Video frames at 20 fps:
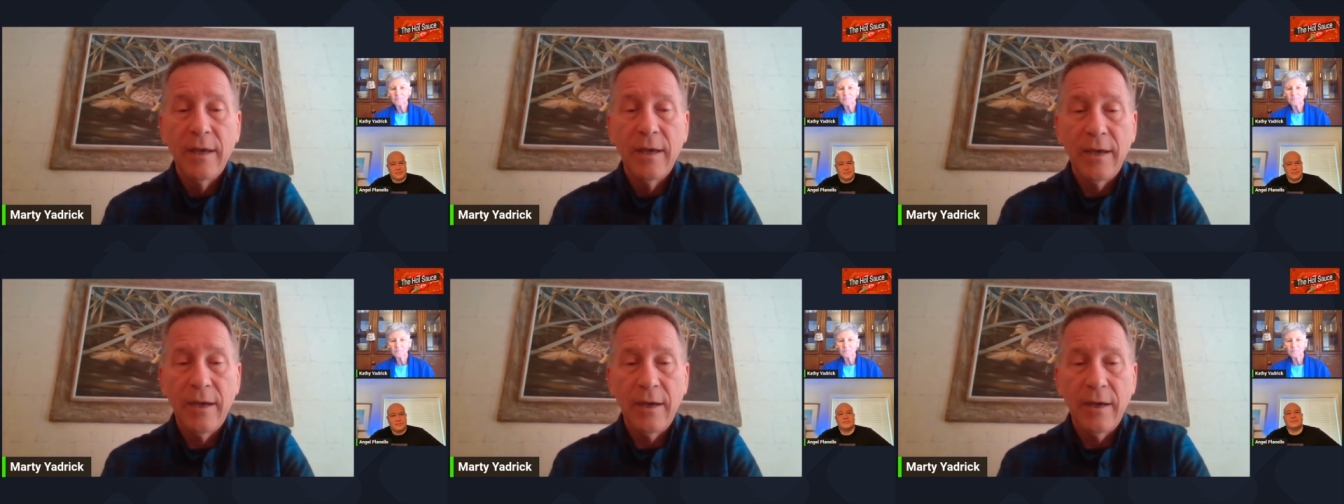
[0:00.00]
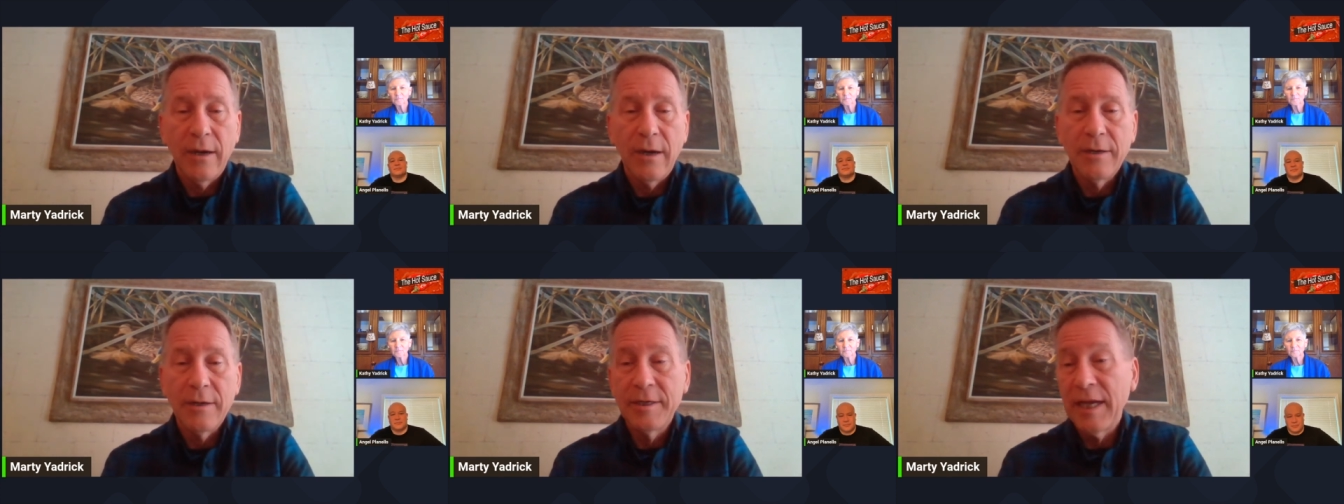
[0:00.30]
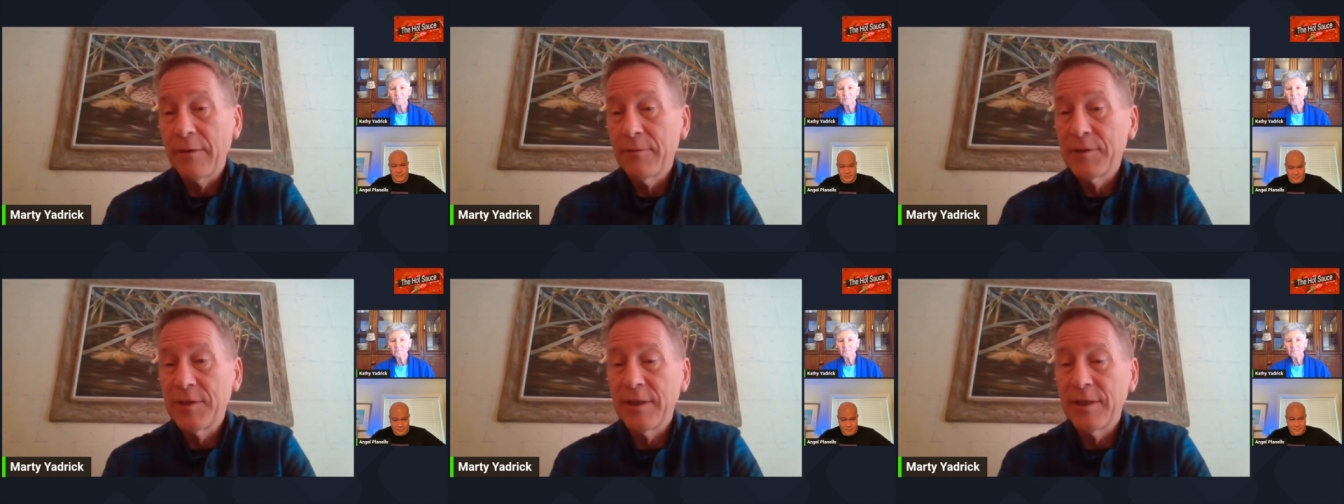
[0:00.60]
Our
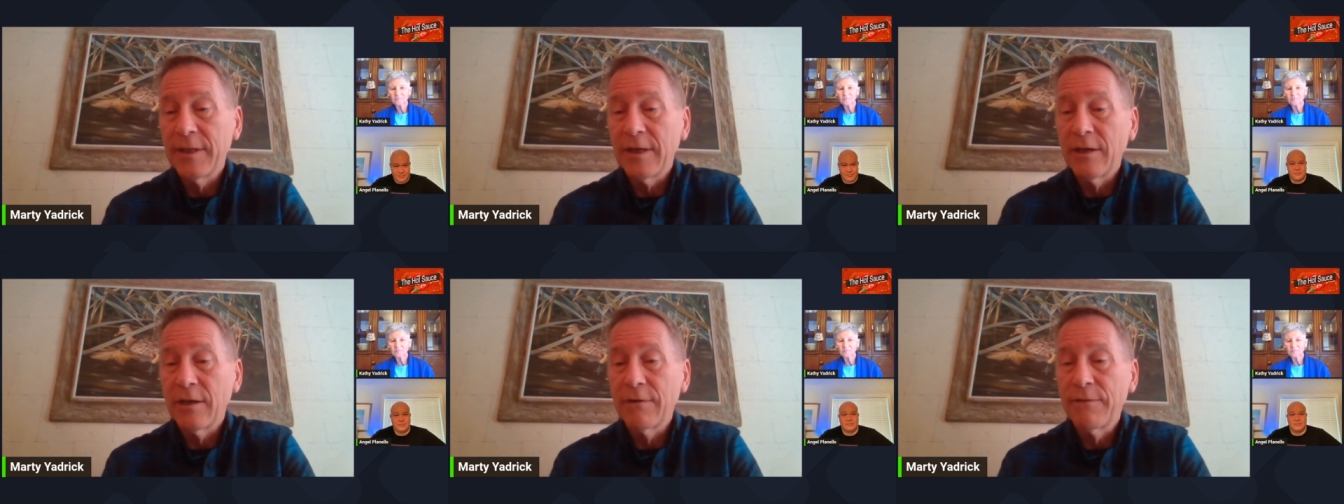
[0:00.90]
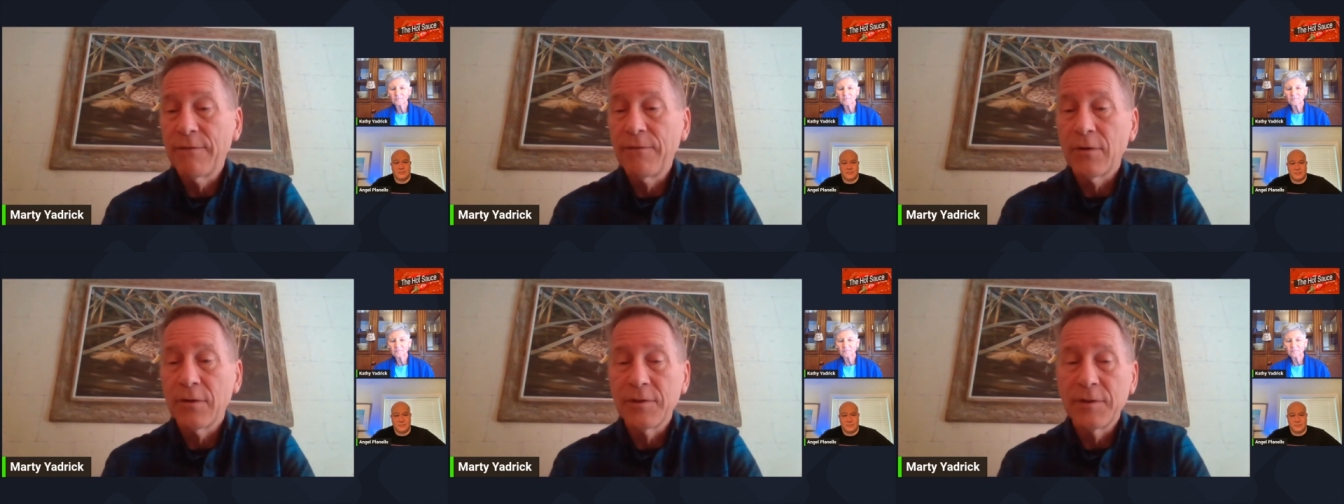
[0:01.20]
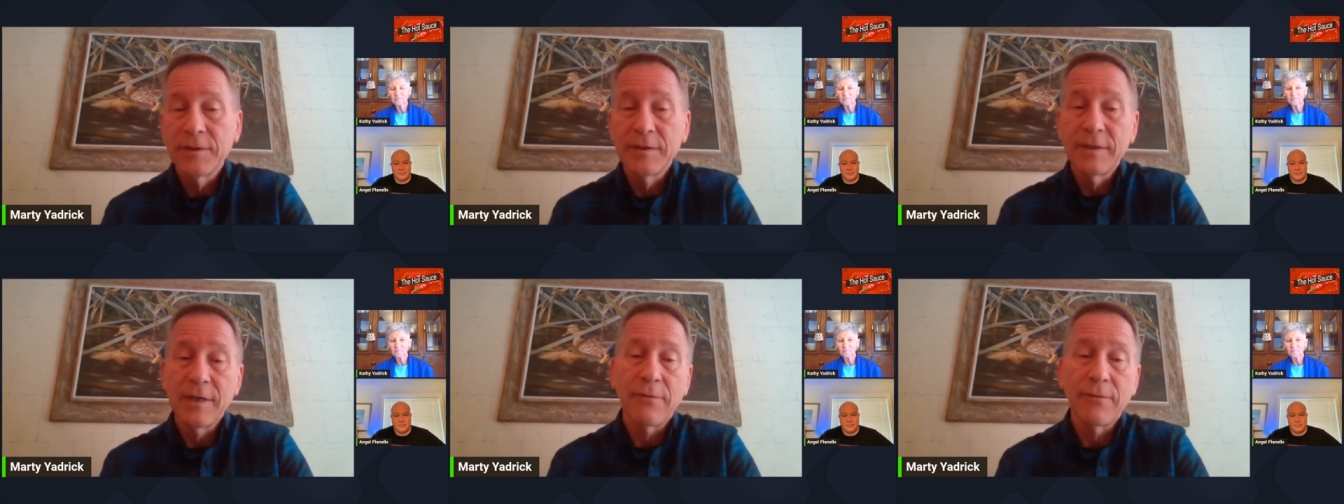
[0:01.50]
dad was in the Air
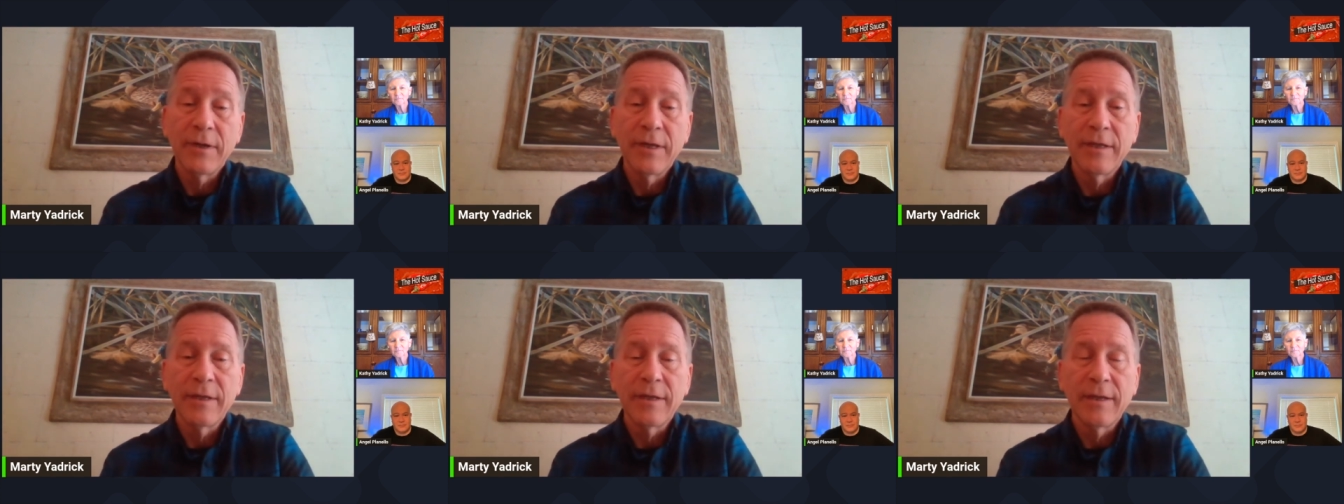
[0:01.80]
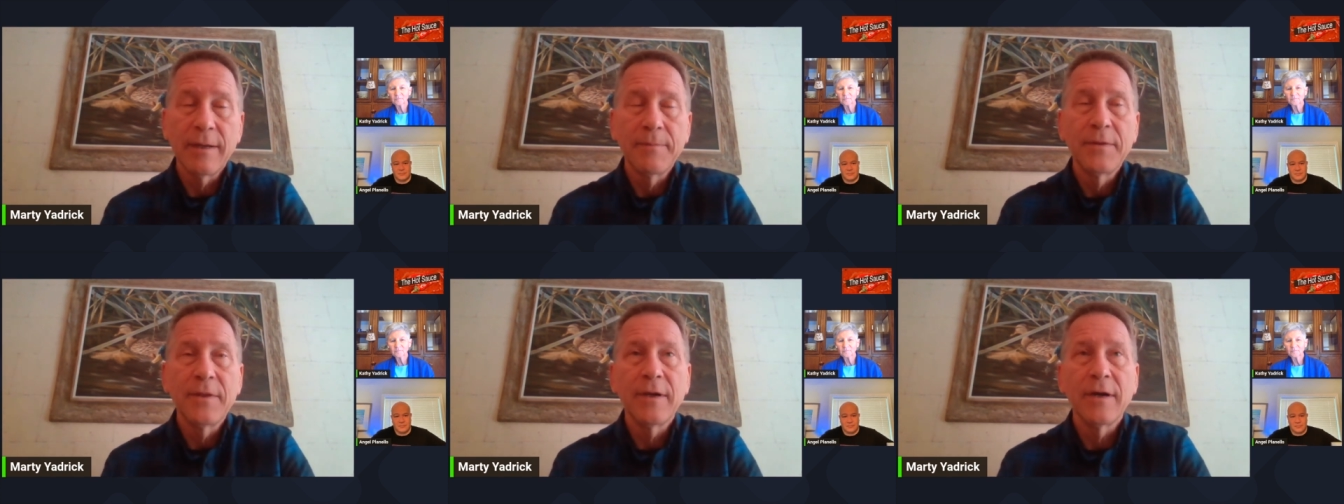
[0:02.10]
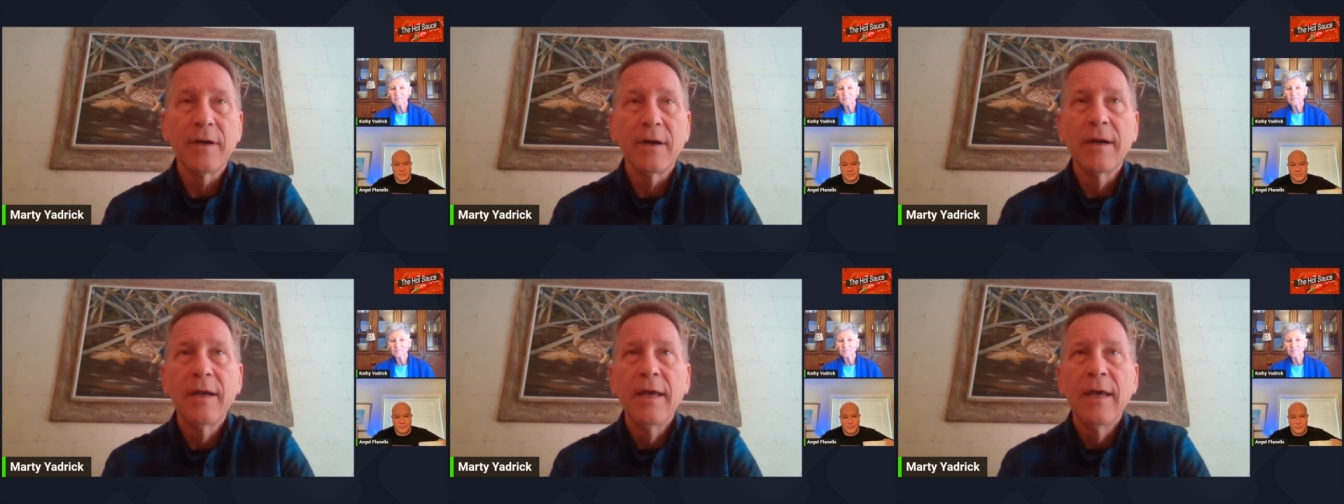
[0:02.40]
Force. That's how we ended up
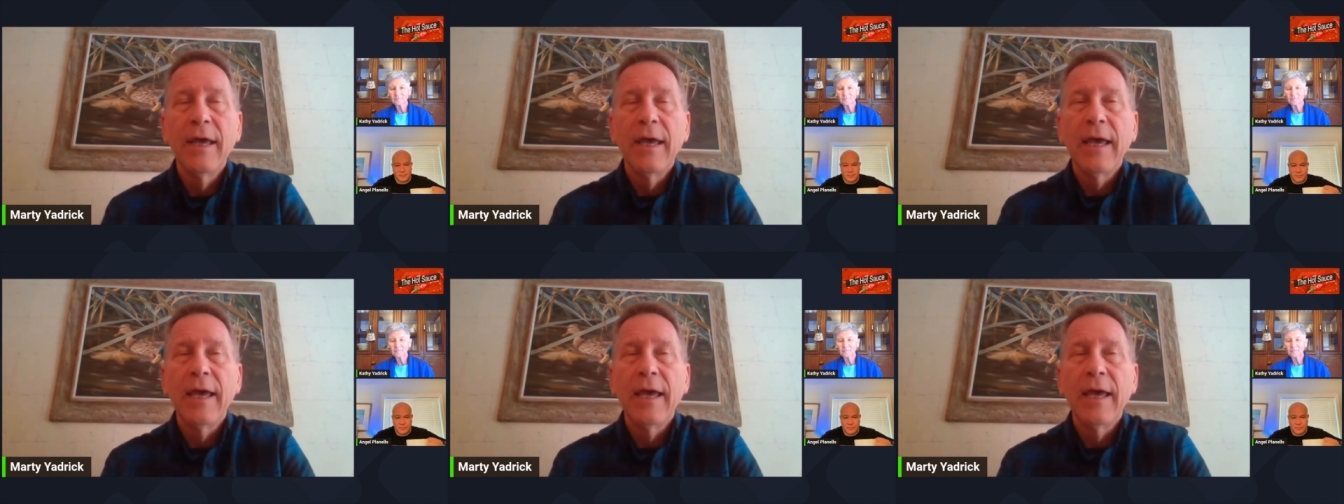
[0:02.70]
there.